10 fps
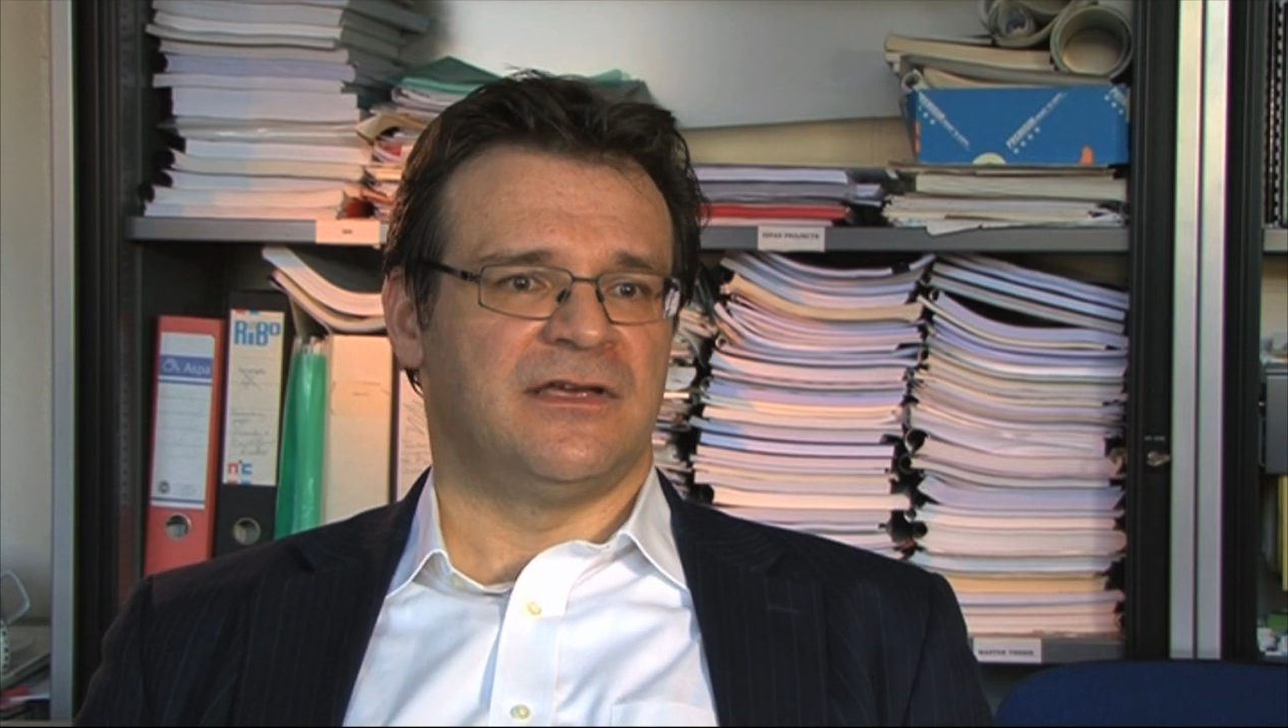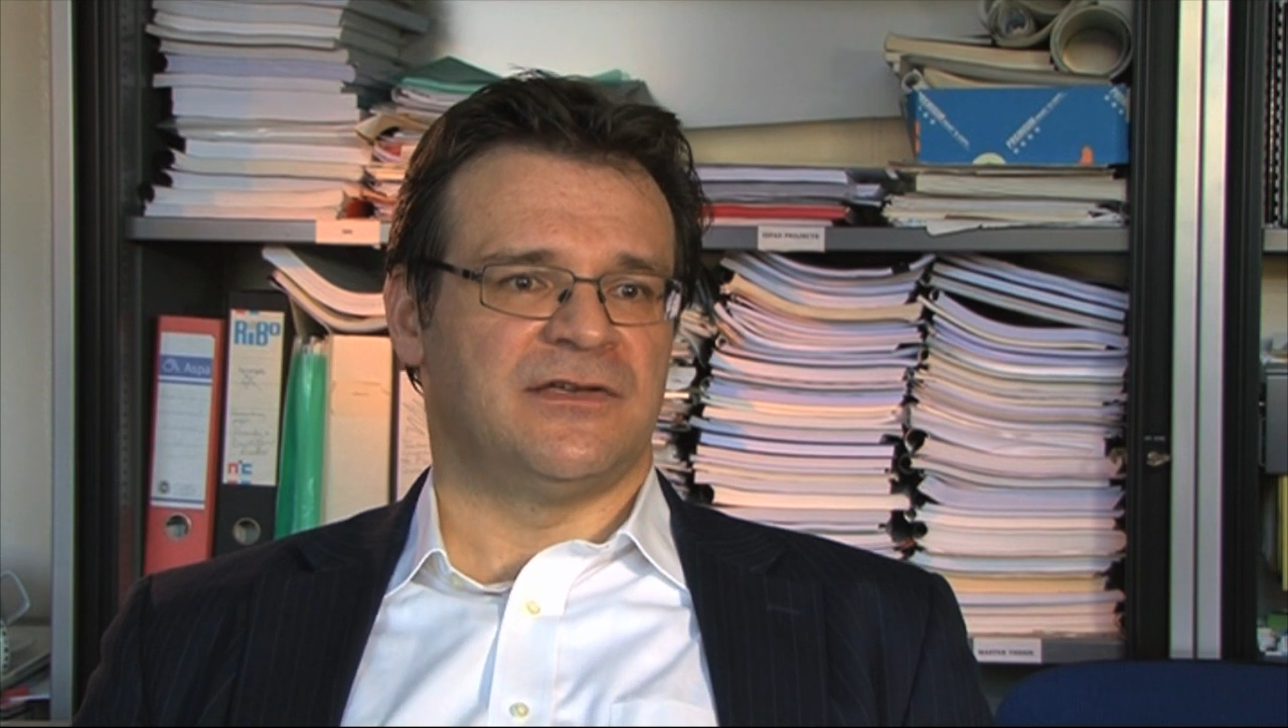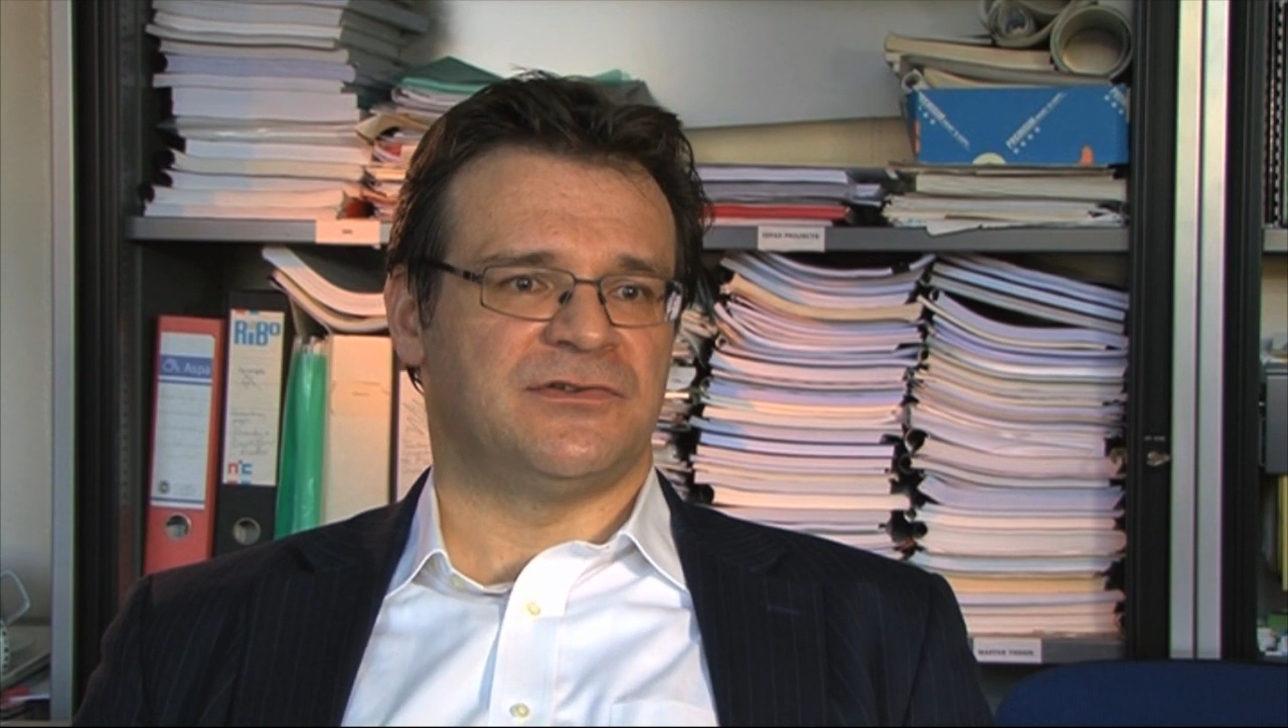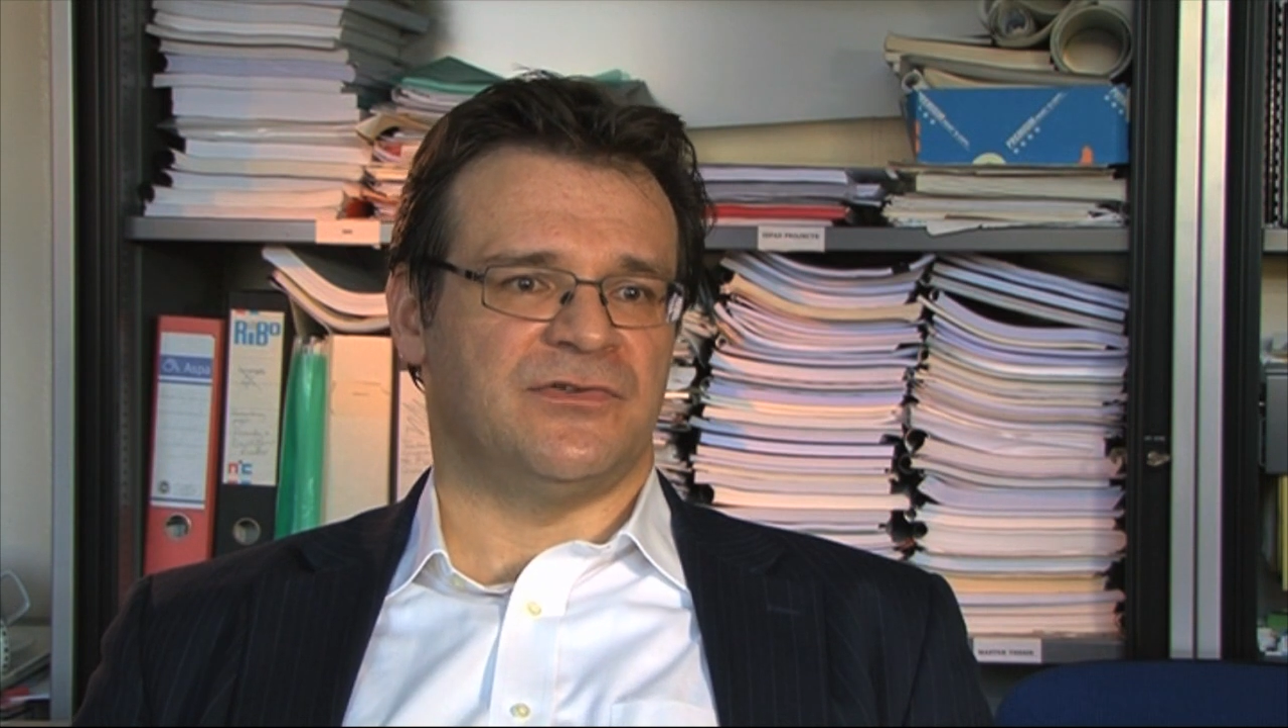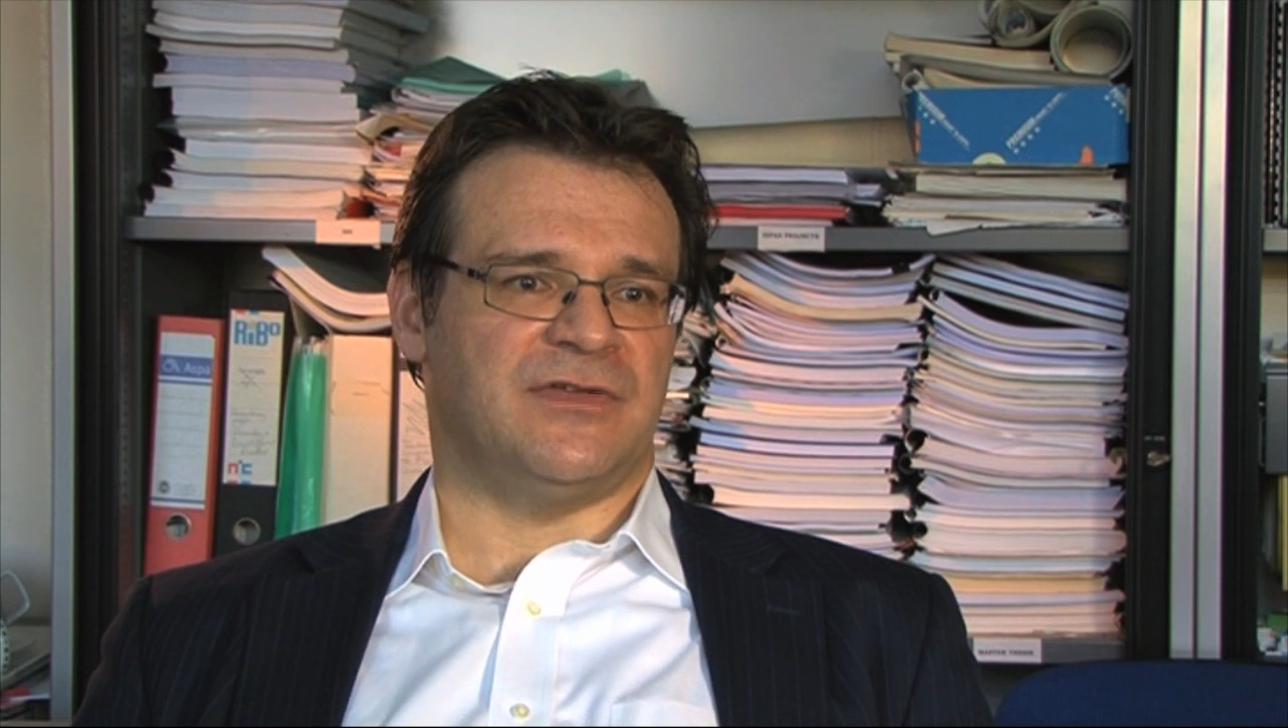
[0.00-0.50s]

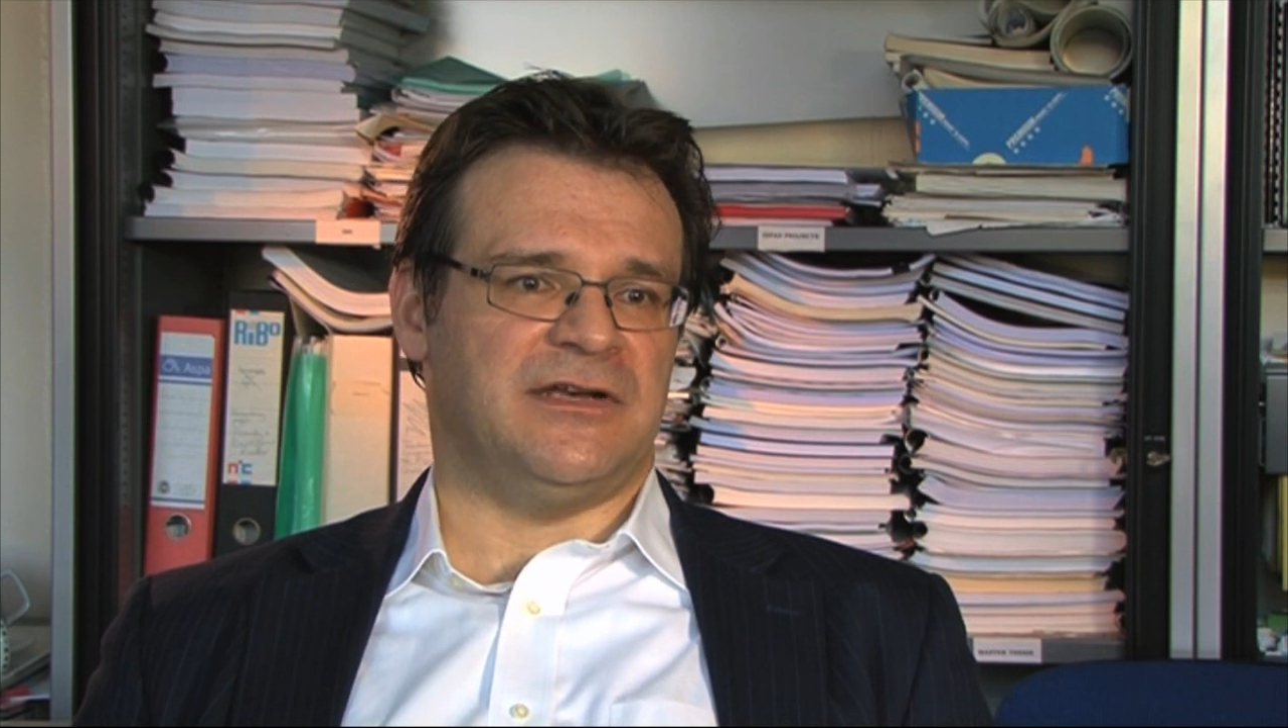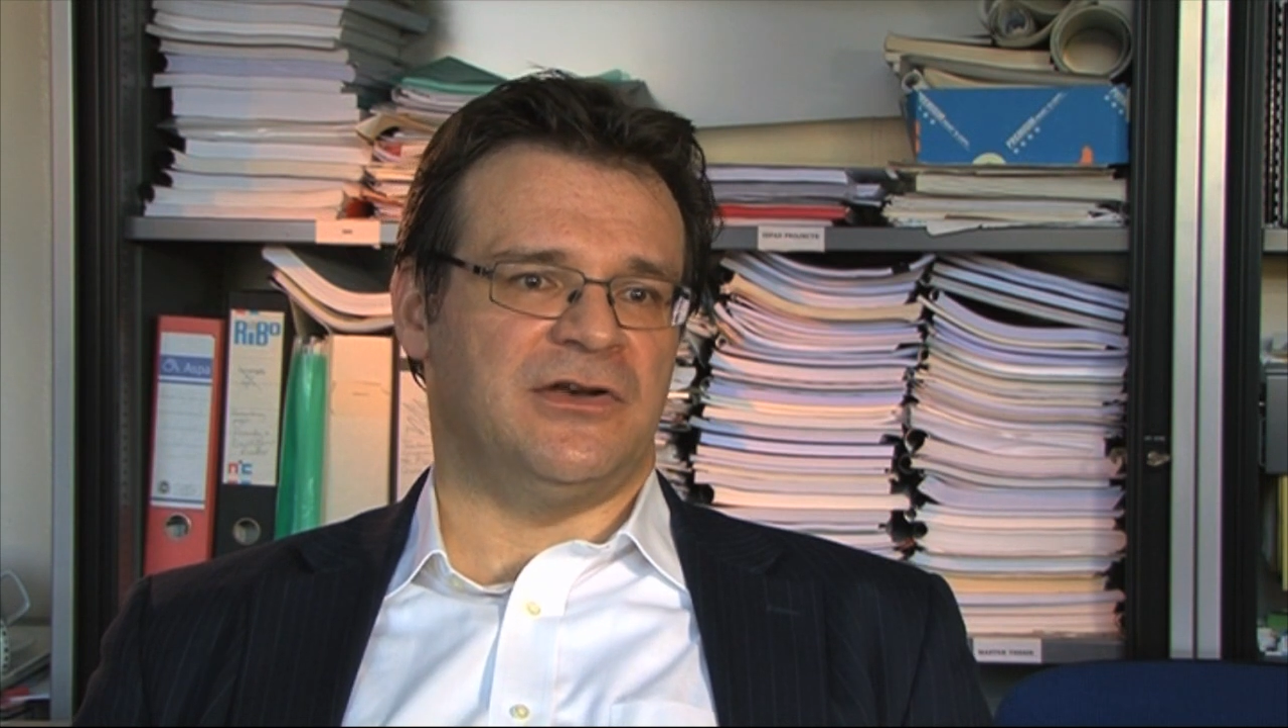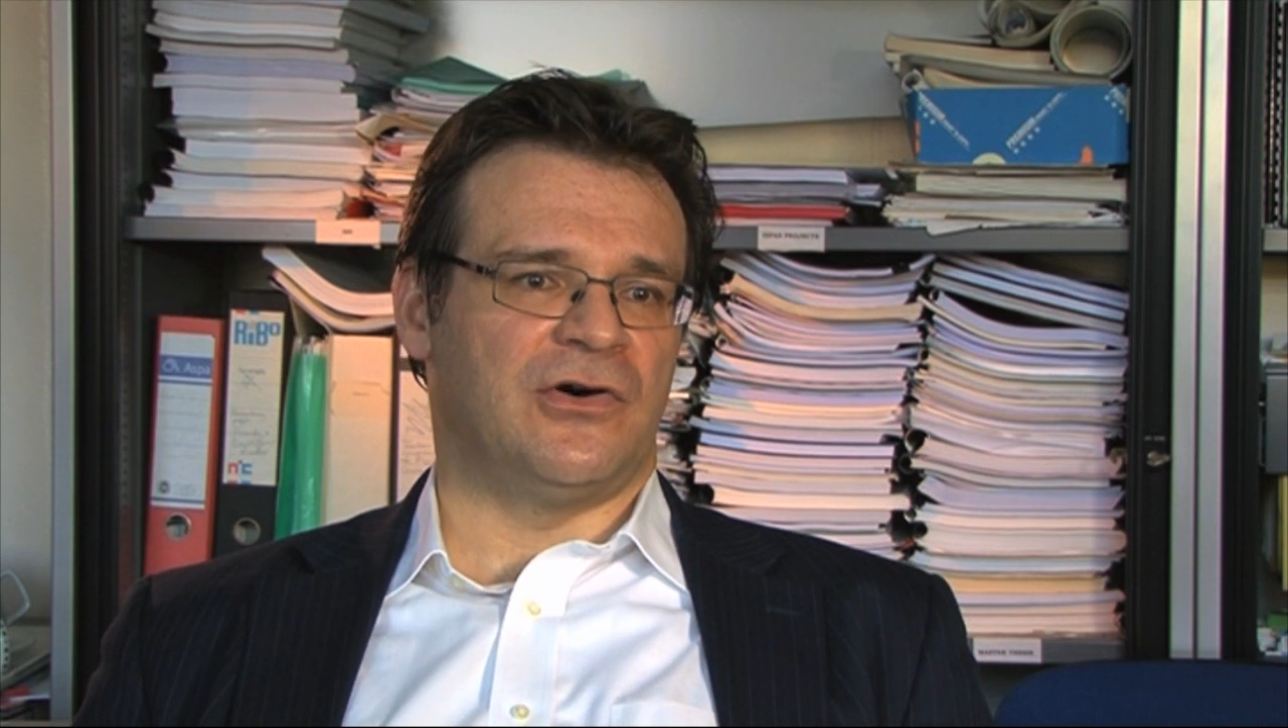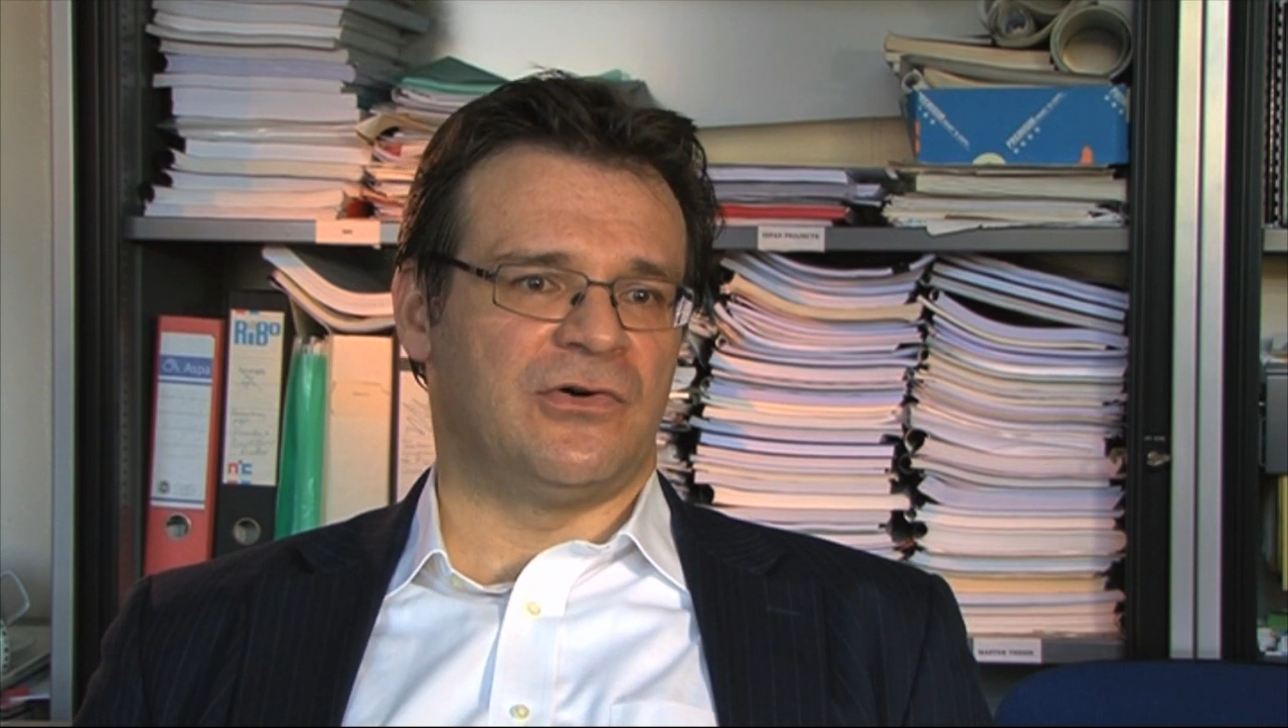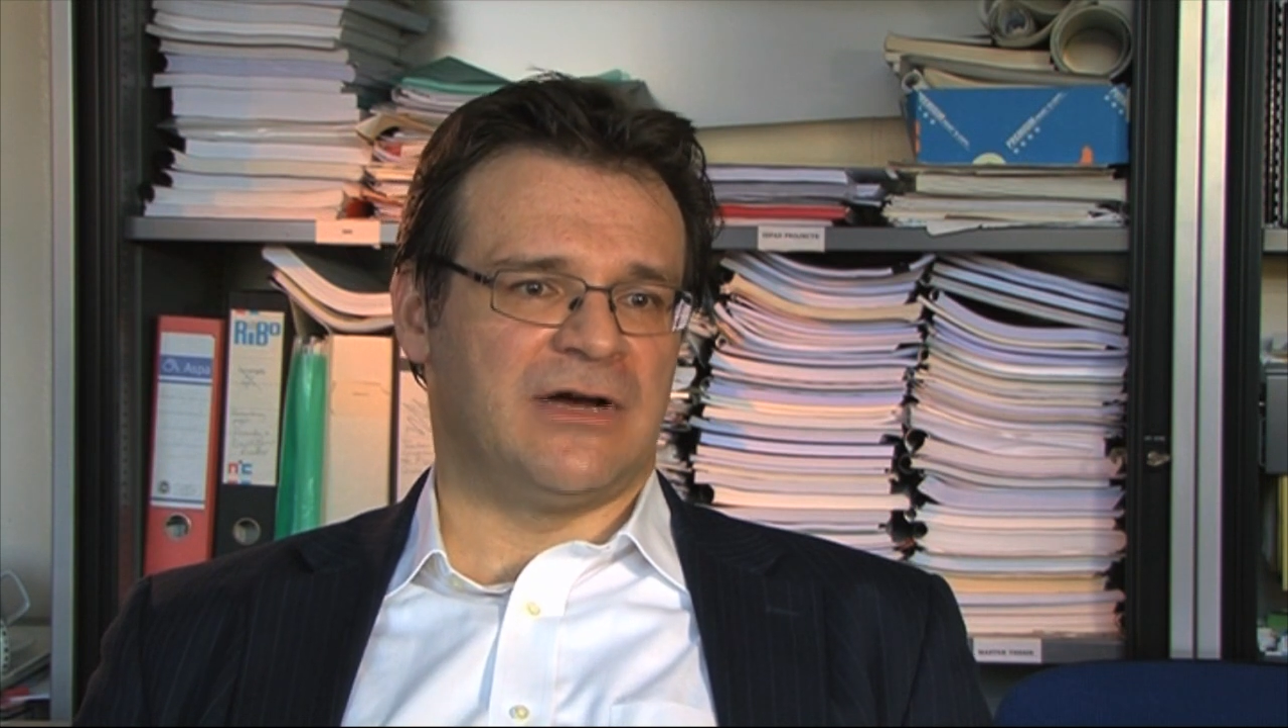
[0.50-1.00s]
so they
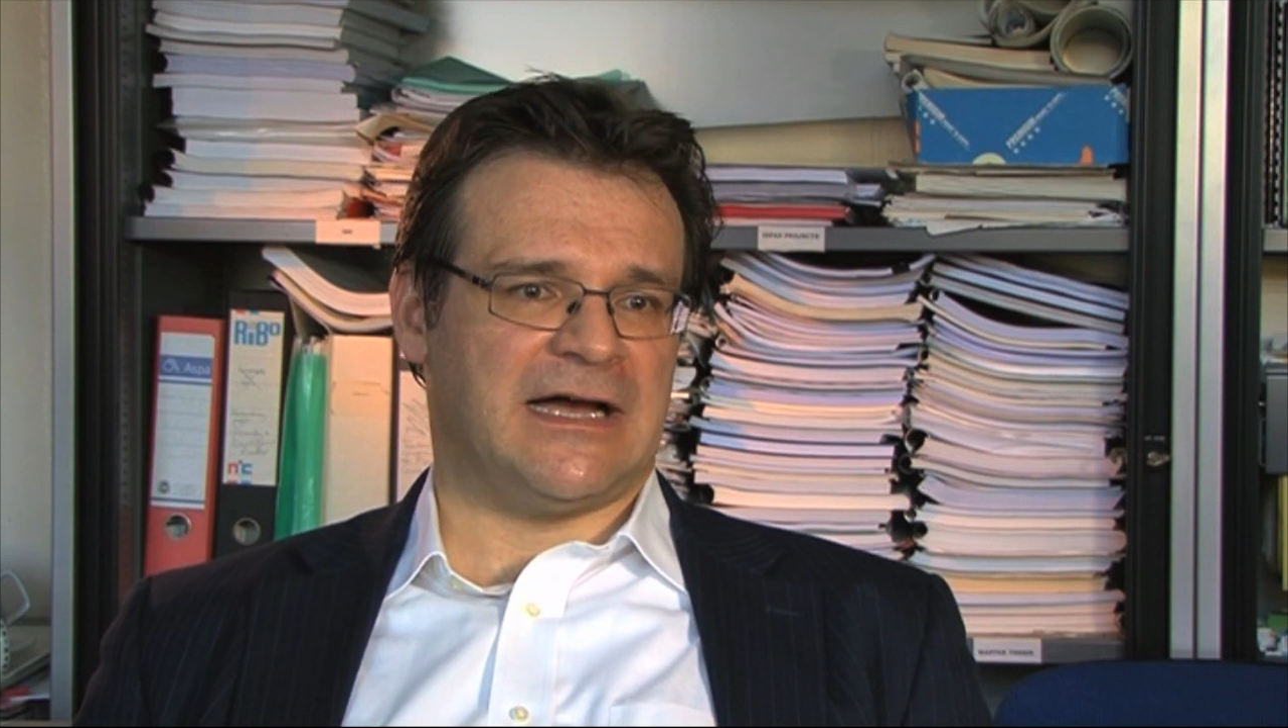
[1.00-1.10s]
know